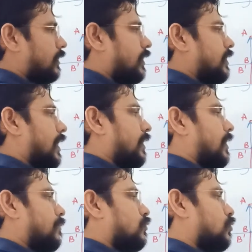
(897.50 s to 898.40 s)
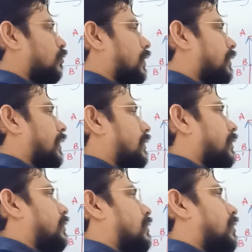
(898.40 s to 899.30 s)
3 diagram so that I
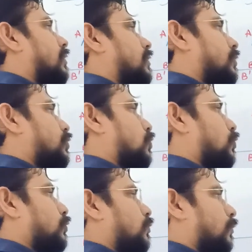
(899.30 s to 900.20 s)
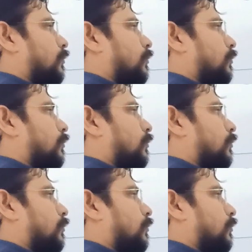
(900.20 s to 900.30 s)
can show you.